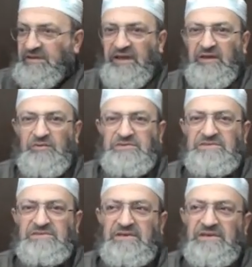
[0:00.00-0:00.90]
that he
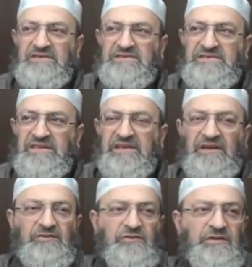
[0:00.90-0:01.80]
was
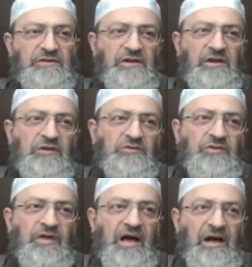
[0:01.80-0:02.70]
sticking to
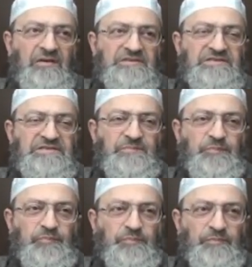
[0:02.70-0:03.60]
the house
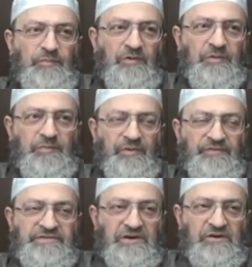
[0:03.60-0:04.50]
of the Prophet